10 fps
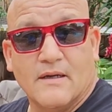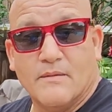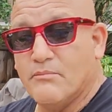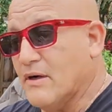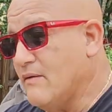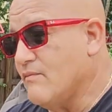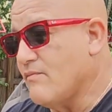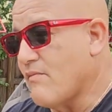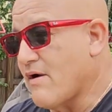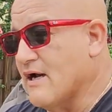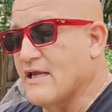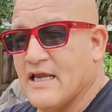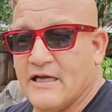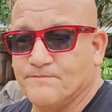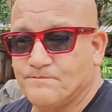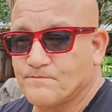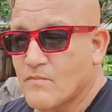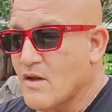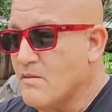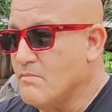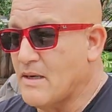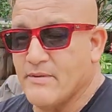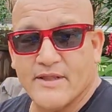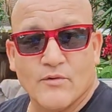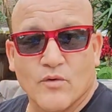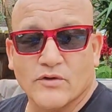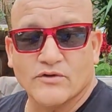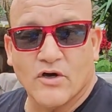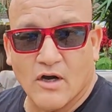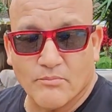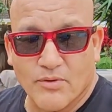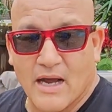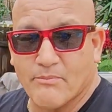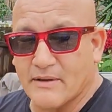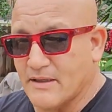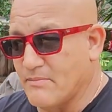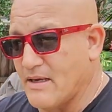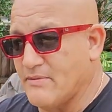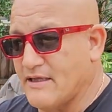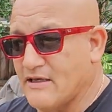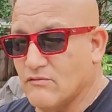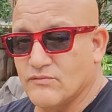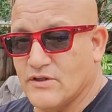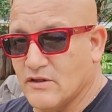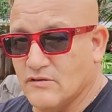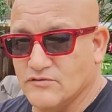But again, maybe they weren't taught properly, maybe they don't know.